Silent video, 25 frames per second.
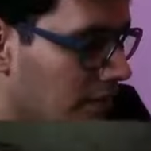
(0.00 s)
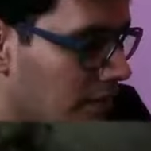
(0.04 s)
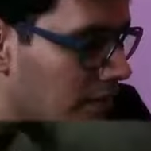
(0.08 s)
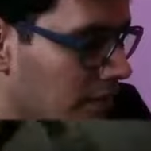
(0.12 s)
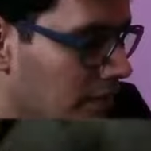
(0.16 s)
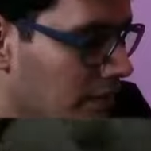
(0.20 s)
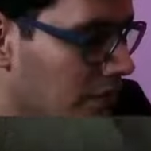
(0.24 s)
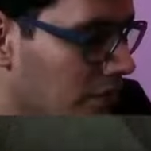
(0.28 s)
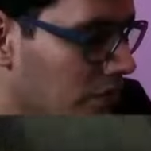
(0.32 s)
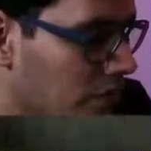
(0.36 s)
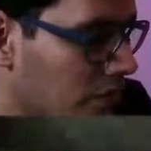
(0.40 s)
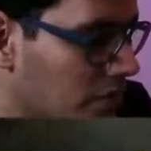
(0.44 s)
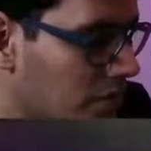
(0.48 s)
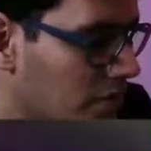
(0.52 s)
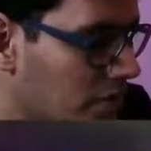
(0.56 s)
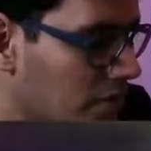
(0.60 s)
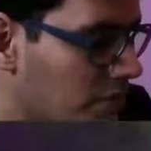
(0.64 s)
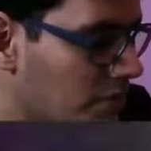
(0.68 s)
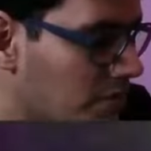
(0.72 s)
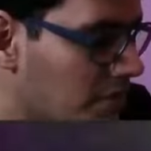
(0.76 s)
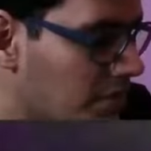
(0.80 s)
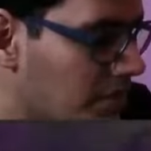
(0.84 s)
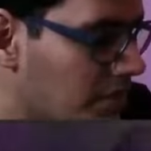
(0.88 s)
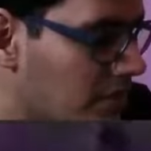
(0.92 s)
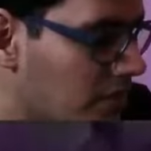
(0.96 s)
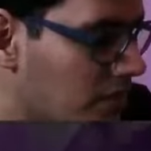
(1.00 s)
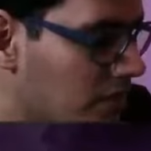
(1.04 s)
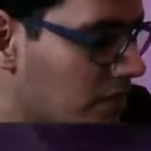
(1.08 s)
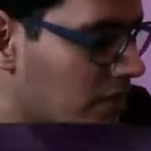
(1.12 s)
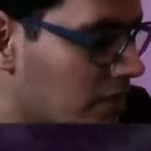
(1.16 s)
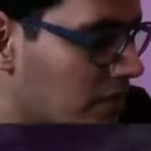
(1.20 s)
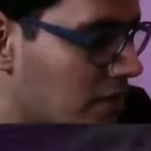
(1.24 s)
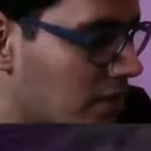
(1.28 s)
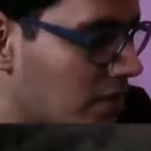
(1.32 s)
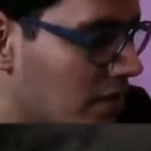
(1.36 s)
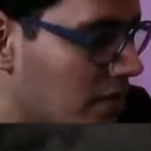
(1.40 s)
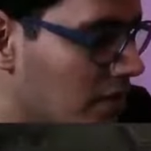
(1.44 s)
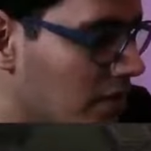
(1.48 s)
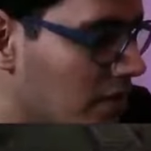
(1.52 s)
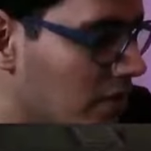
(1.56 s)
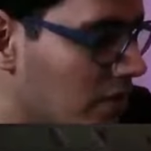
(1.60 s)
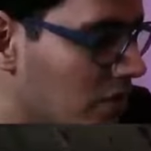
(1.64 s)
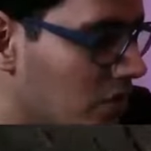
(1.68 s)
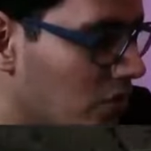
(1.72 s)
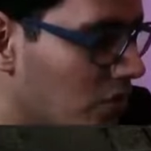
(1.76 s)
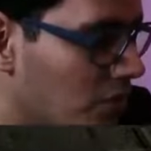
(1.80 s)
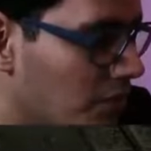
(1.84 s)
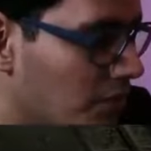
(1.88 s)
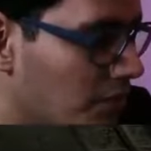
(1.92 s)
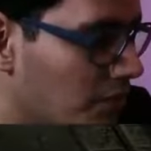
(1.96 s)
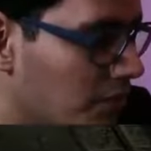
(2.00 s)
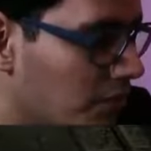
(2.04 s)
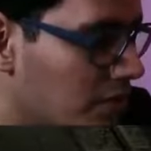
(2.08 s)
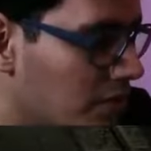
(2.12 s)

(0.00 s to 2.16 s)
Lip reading: So this particular globe,